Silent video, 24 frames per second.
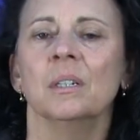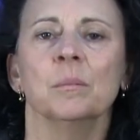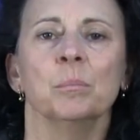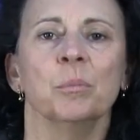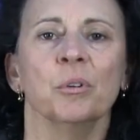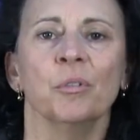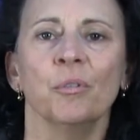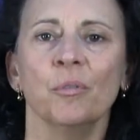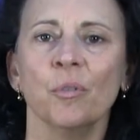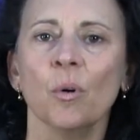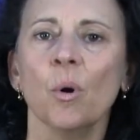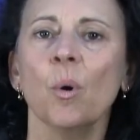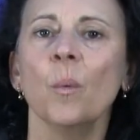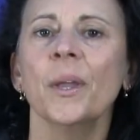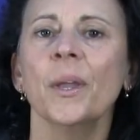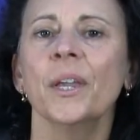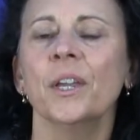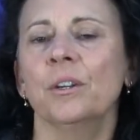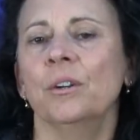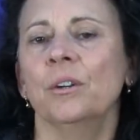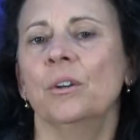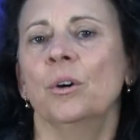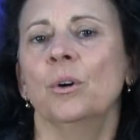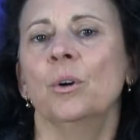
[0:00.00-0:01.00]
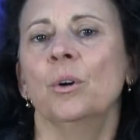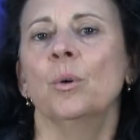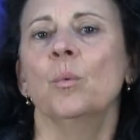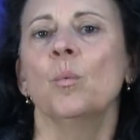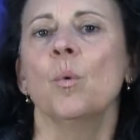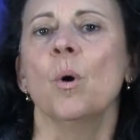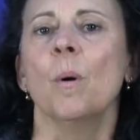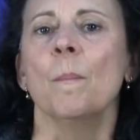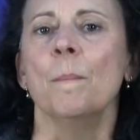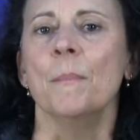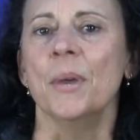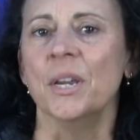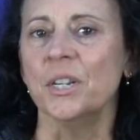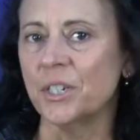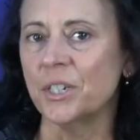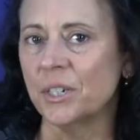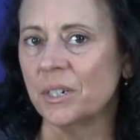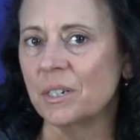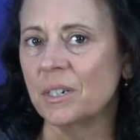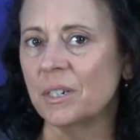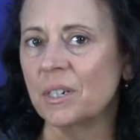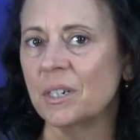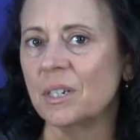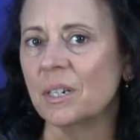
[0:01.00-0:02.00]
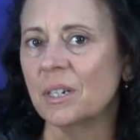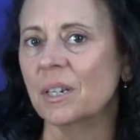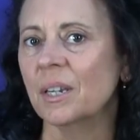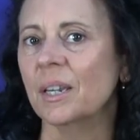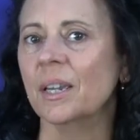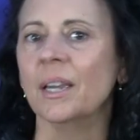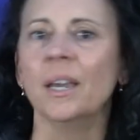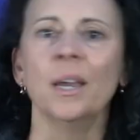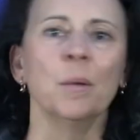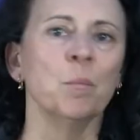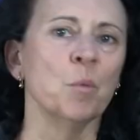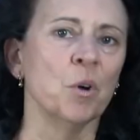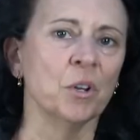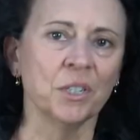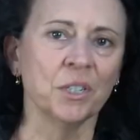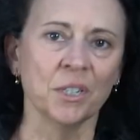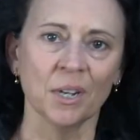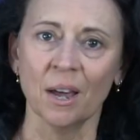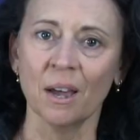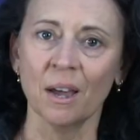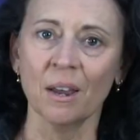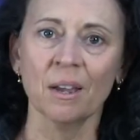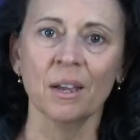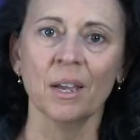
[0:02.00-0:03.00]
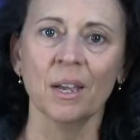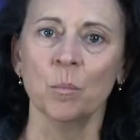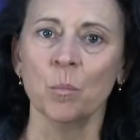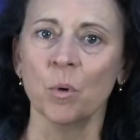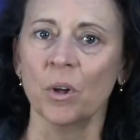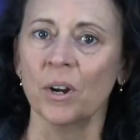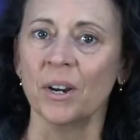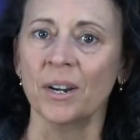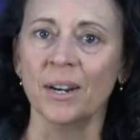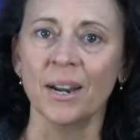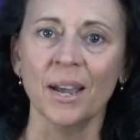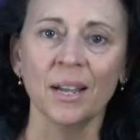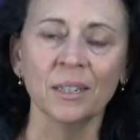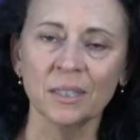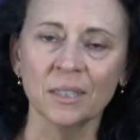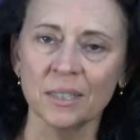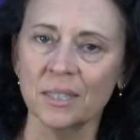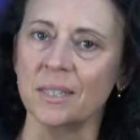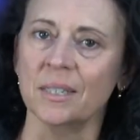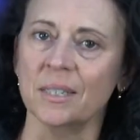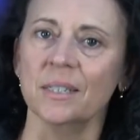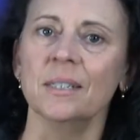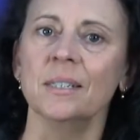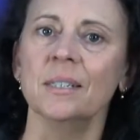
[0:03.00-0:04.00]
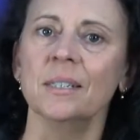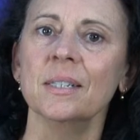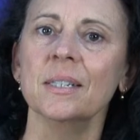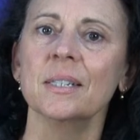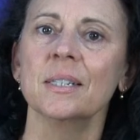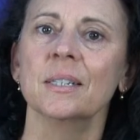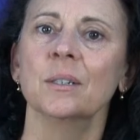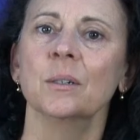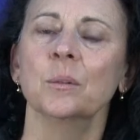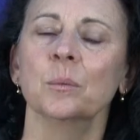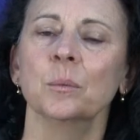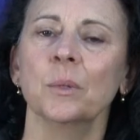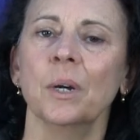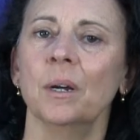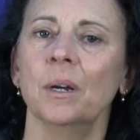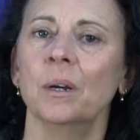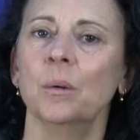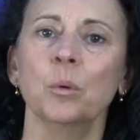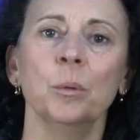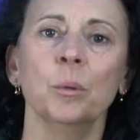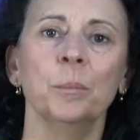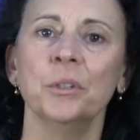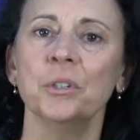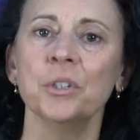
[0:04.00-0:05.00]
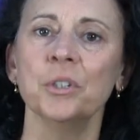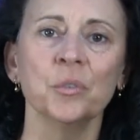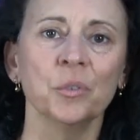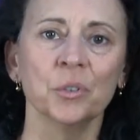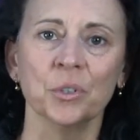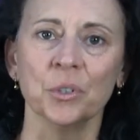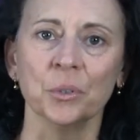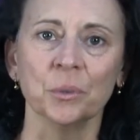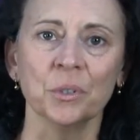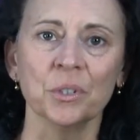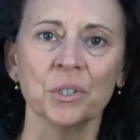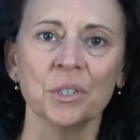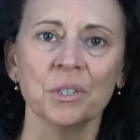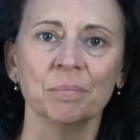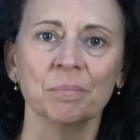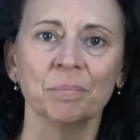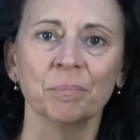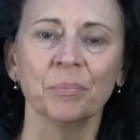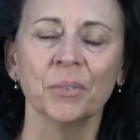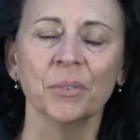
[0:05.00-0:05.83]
before we can know what measures and what data and what analyses will be useful to us.